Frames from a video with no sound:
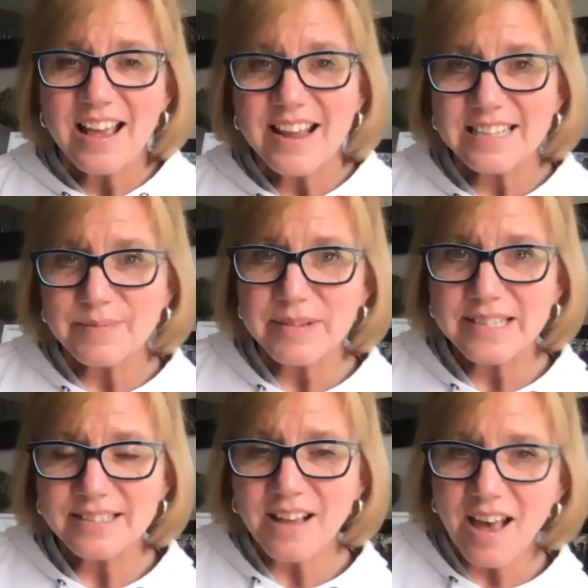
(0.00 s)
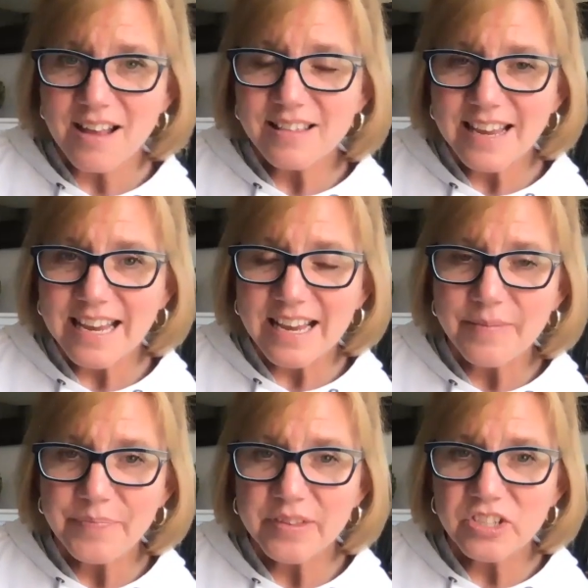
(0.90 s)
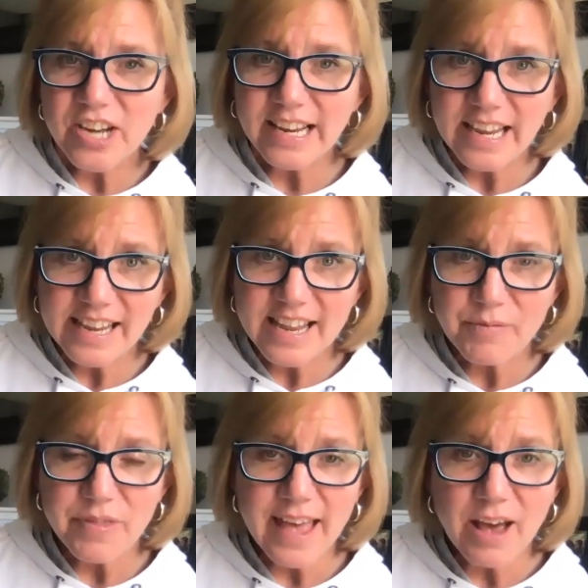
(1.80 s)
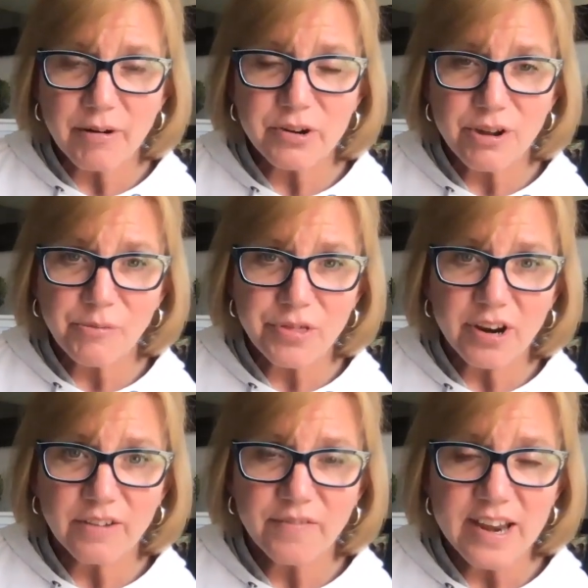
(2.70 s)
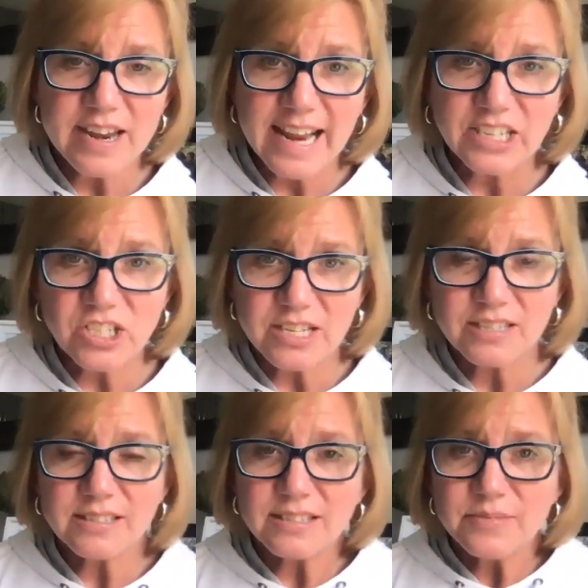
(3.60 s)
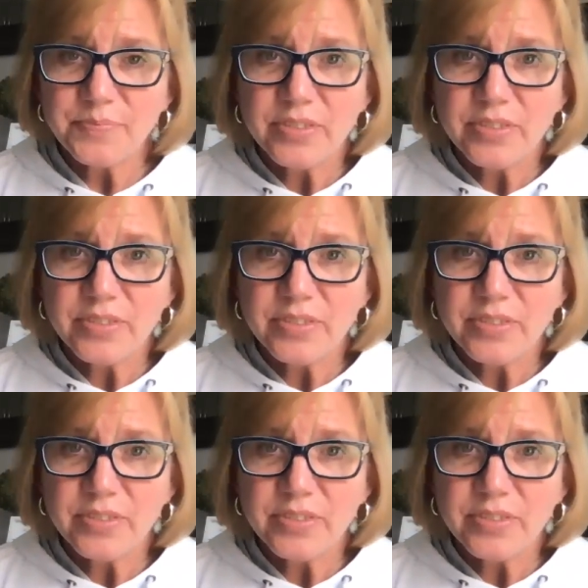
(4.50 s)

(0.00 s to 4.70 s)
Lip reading: It's Mrs. Conley checking in with how we're doing with our Fundations.